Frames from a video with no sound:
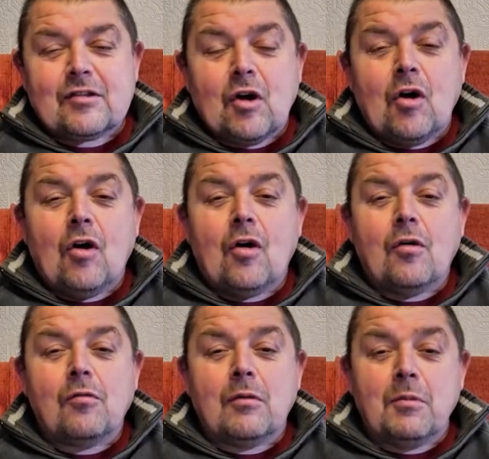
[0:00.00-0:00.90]

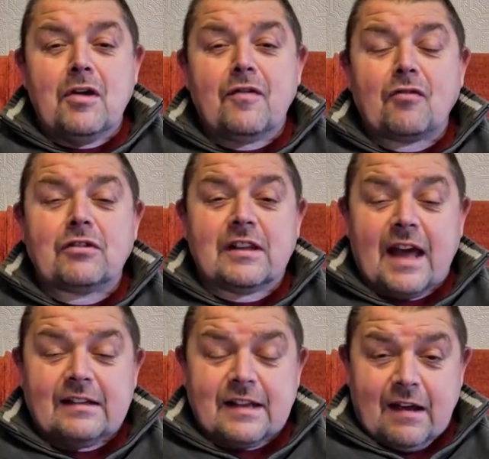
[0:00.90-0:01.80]
So we'll move on to
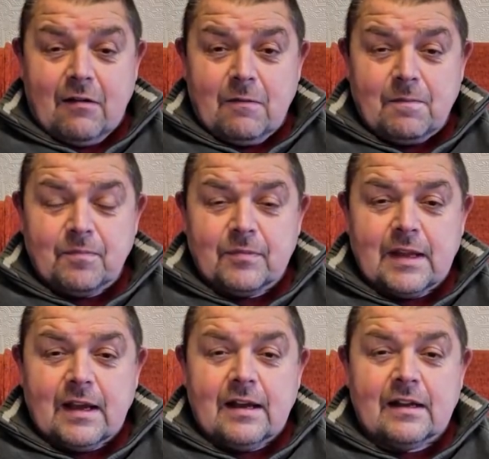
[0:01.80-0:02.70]
that now,
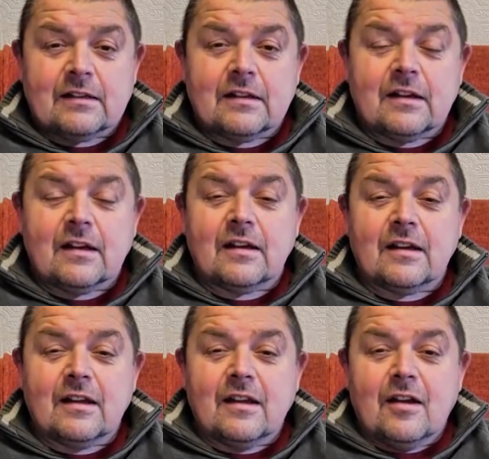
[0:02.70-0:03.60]
and
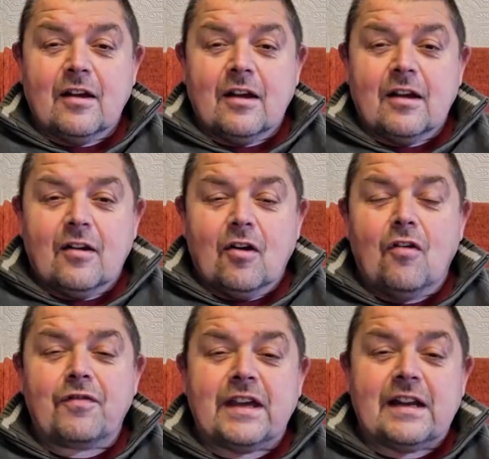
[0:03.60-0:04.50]

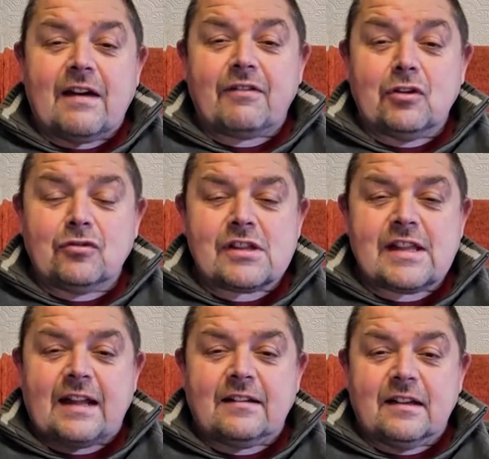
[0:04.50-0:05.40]
hopefully you'll have an
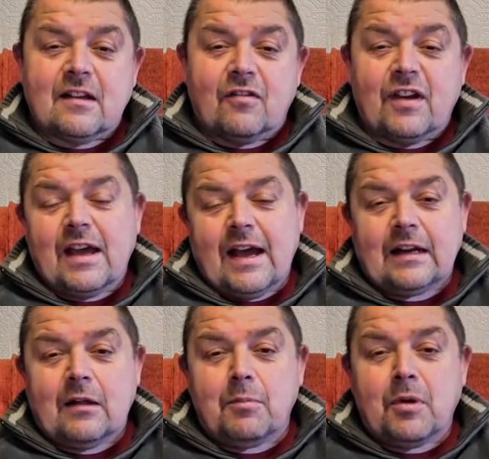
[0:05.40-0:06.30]
understanding of it,
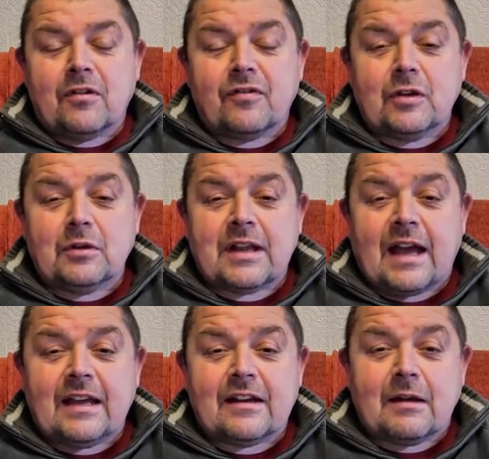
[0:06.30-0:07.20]
and I'll put a few
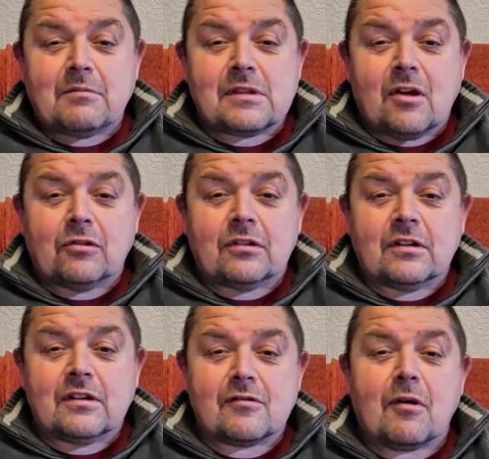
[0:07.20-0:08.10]
diagrams on
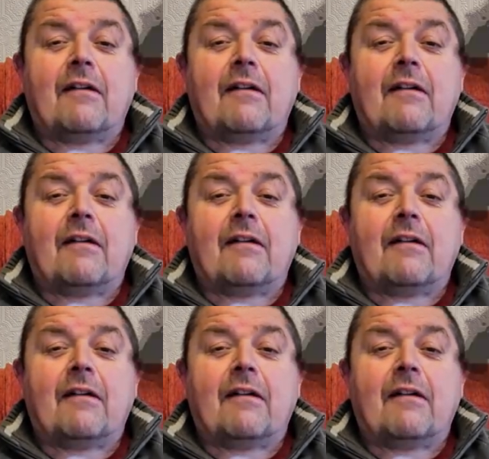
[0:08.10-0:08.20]
as